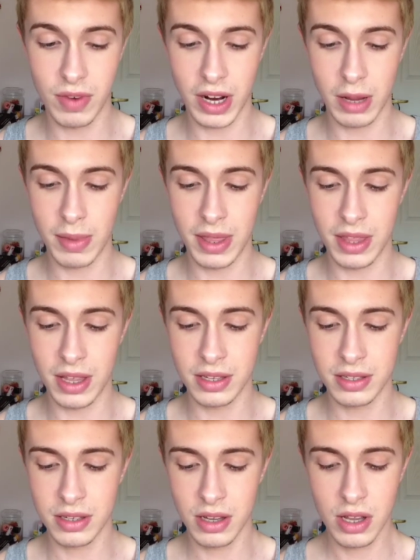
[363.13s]
recommend
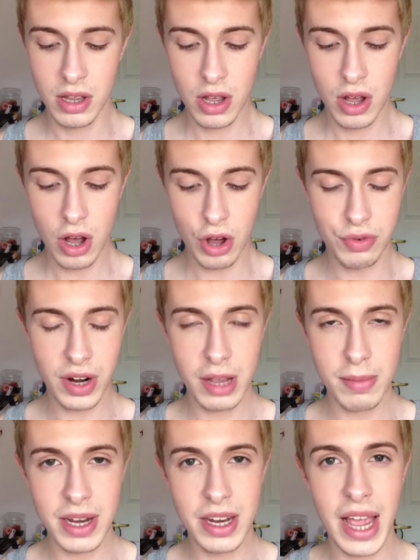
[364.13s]
this. I'd
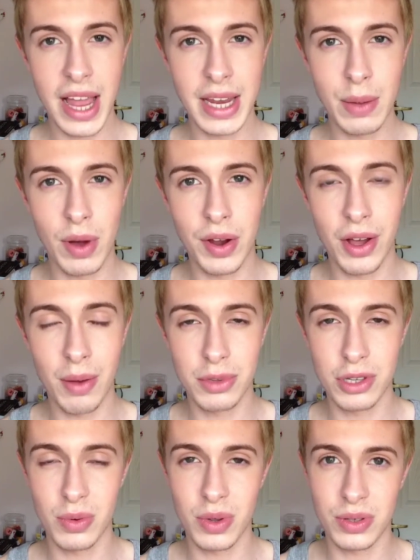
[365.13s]
recommend it anyone up
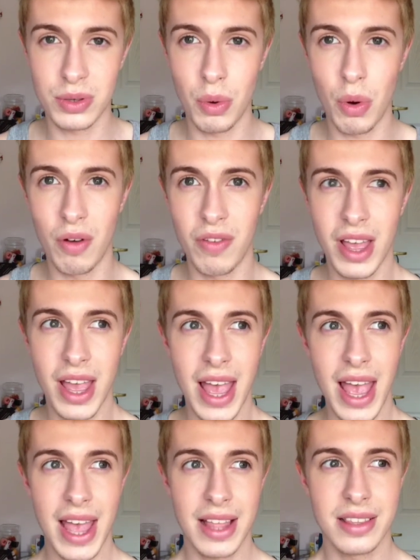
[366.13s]
to a sort of
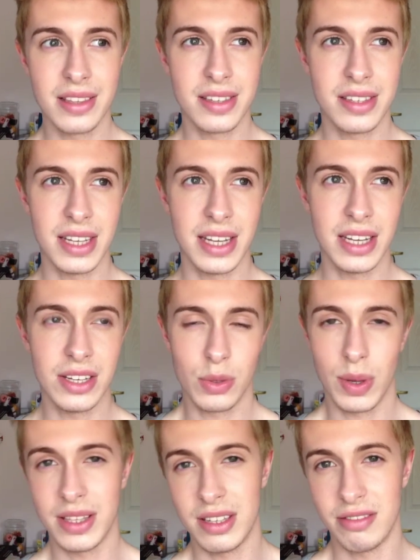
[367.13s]

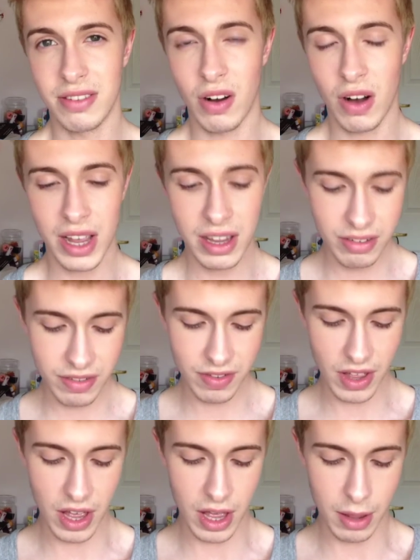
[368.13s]
NC25.
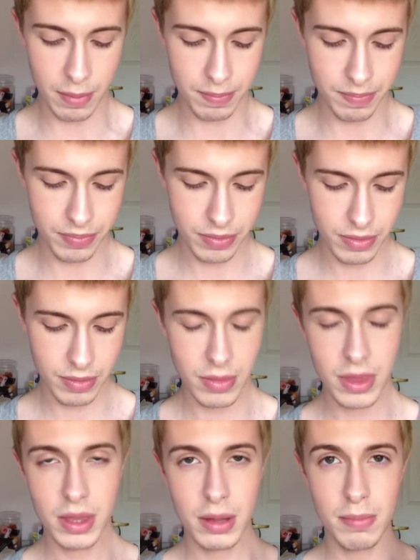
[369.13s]

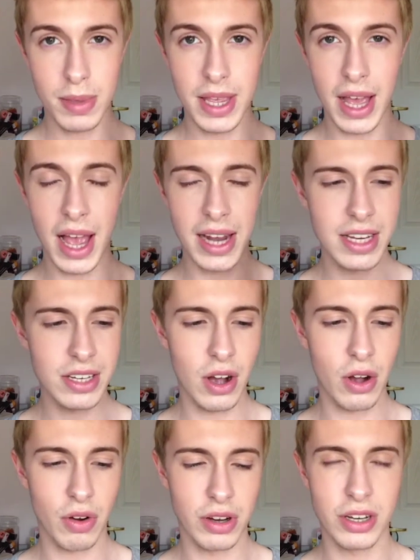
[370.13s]
But yeah, any
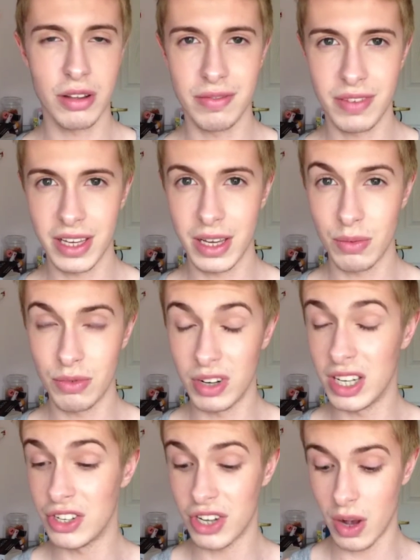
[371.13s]
darker I don't think it will
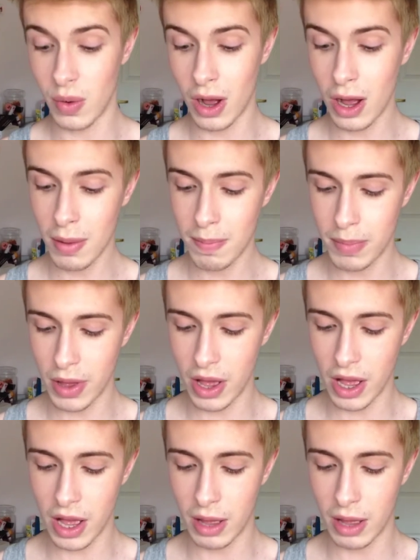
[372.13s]
really show up, but